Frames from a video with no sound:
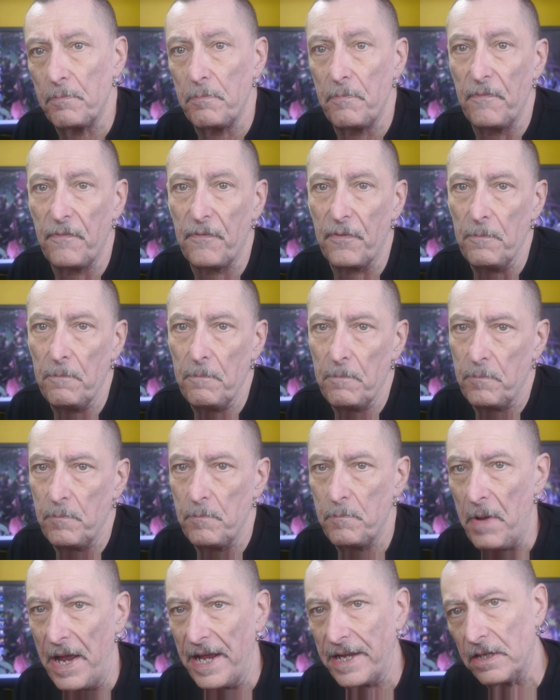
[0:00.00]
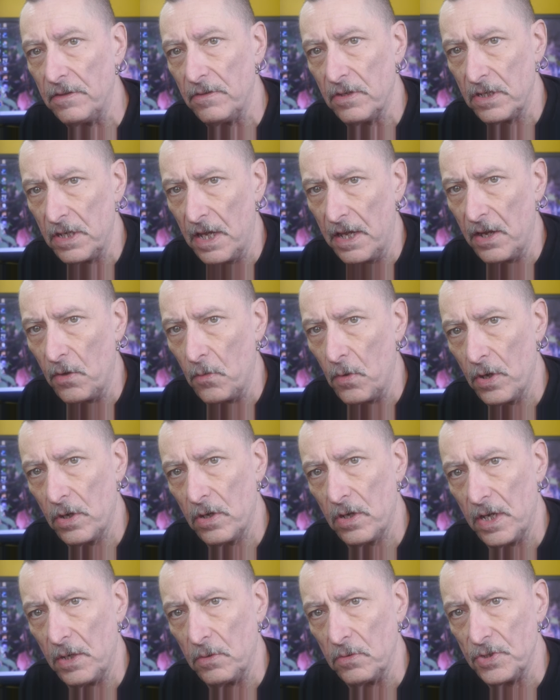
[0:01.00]
from back in the day when
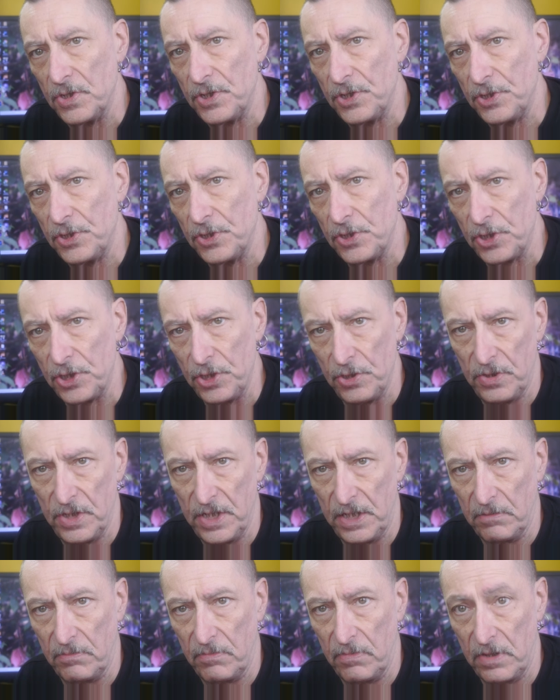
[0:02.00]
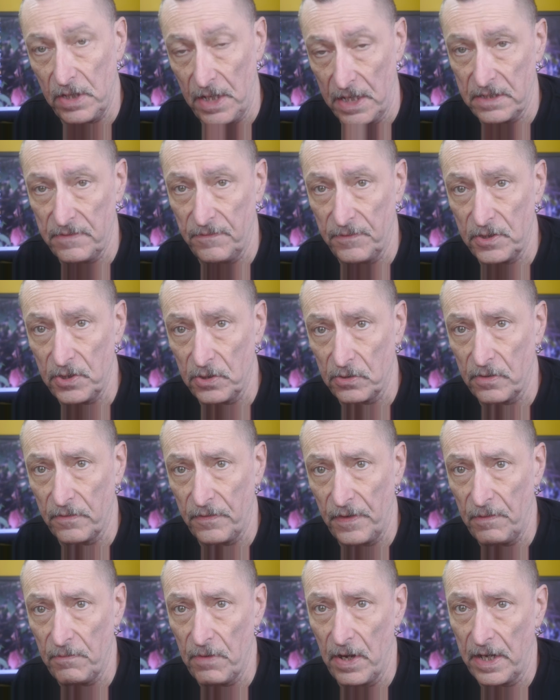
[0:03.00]
I was shooting theatre
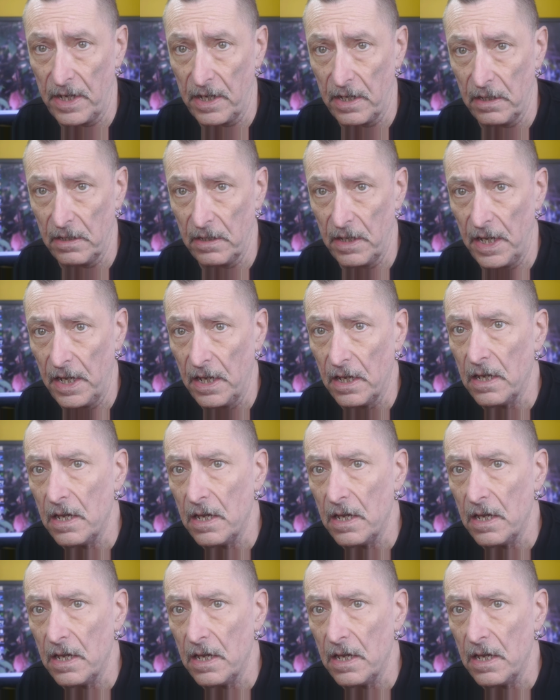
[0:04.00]
photography regularly.